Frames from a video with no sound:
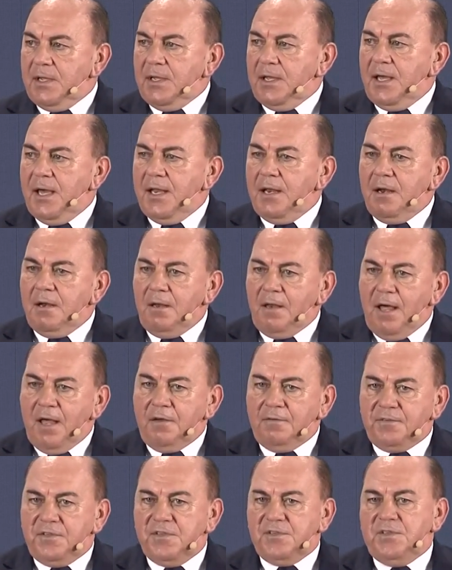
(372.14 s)
And a lot
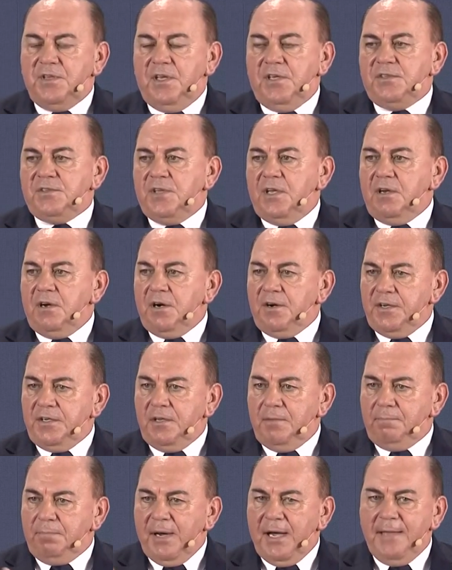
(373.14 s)
of the things that are in
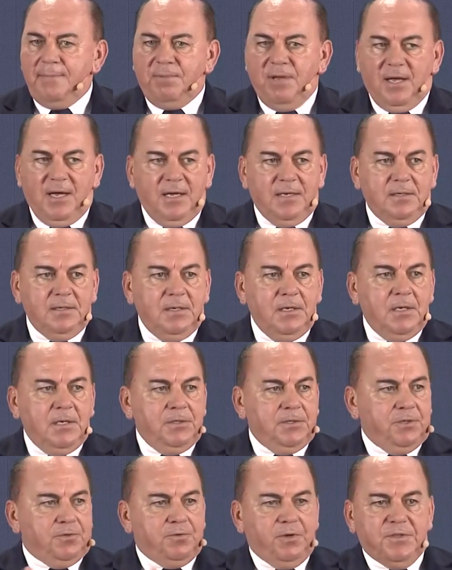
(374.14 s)
the pipeline,
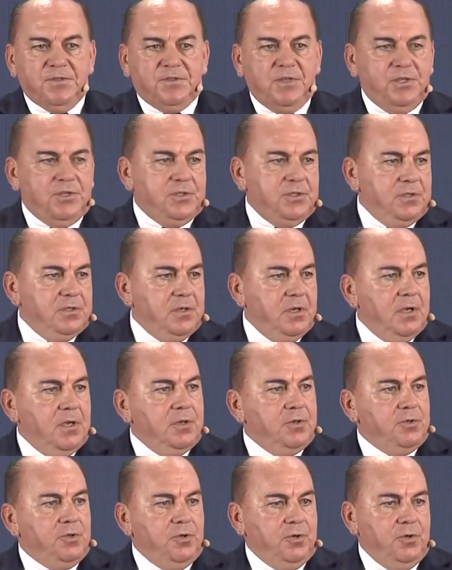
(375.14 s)
the transition
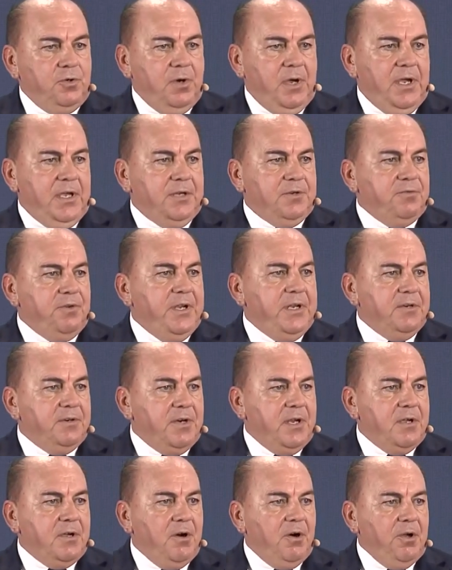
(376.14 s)
to a greener
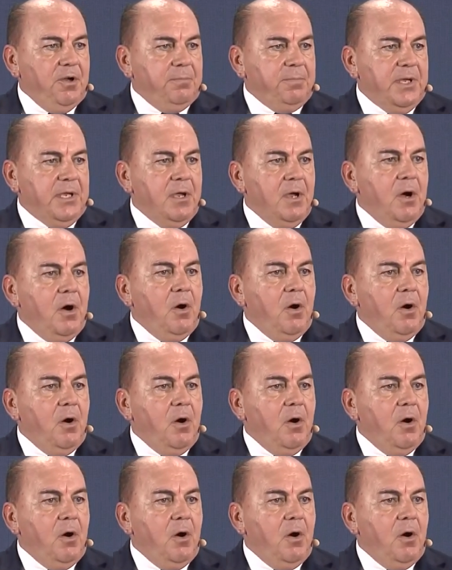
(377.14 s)
economy,